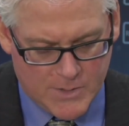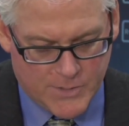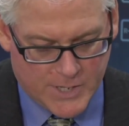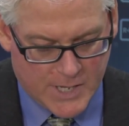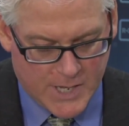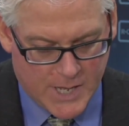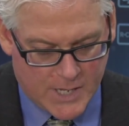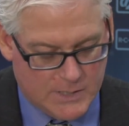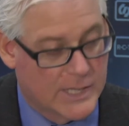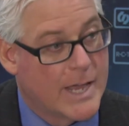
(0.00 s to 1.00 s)
the
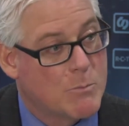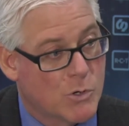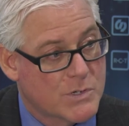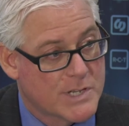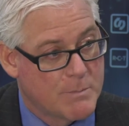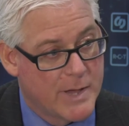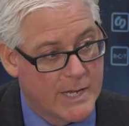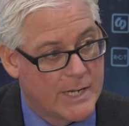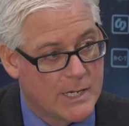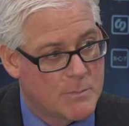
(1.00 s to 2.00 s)
uh, labels that may
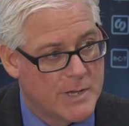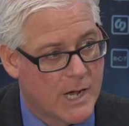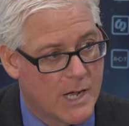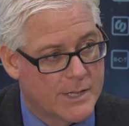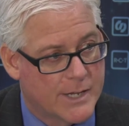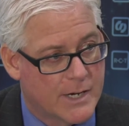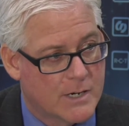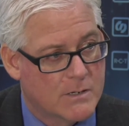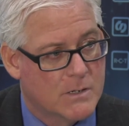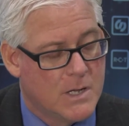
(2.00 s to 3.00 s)
need to be on there.